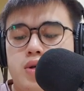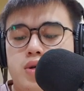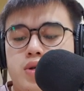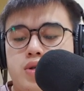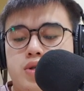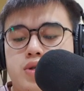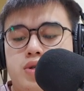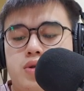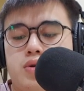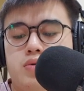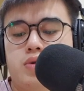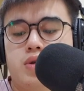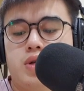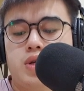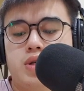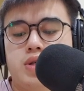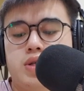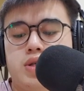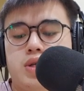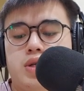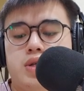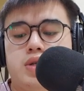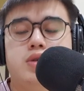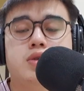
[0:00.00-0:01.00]
So
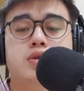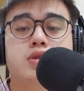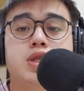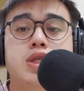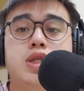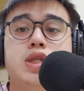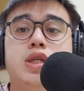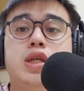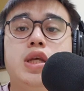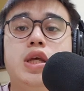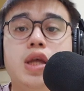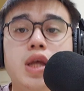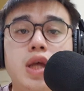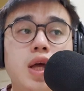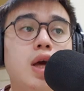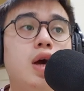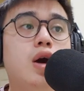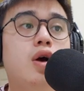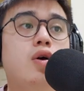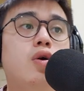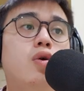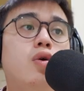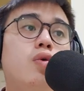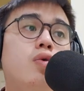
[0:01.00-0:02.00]
this is your C
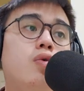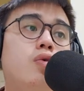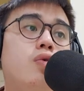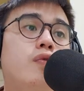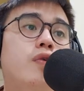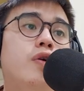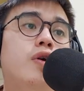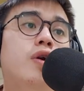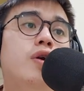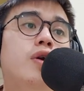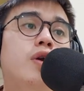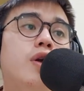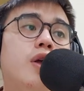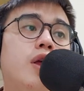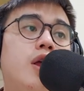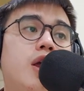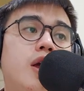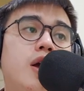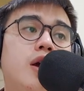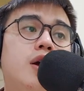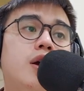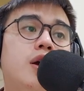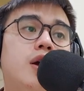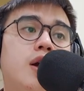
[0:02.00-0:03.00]
over
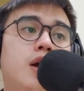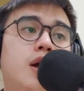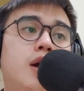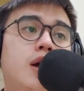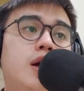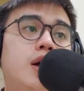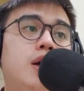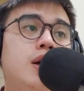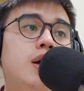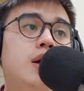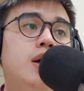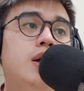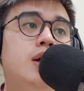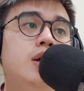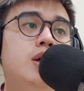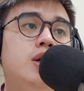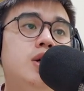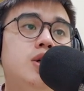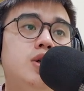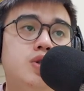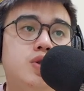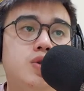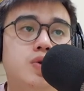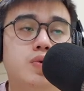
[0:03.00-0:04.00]
here.
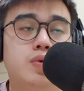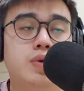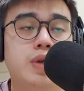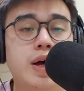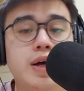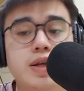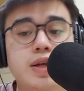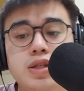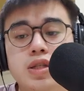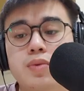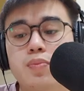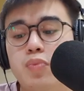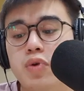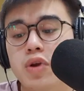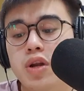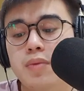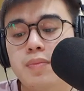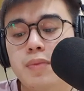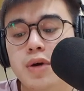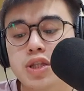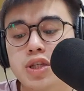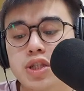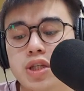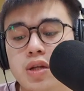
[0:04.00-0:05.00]
So that's pretty
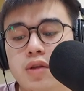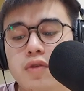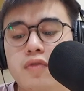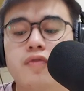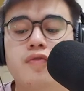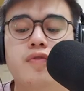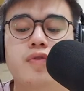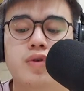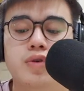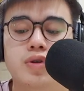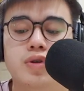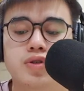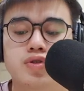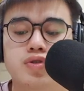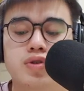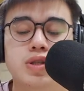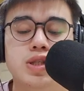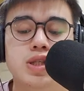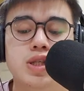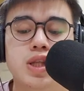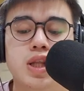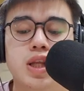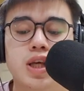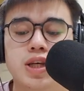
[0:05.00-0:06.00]
much it for the
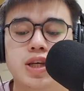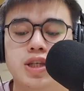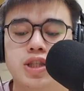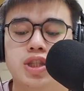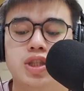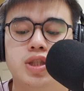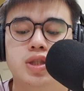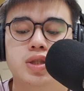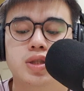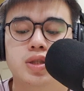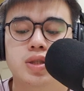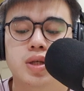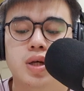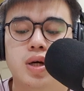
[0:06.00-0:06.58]
transformation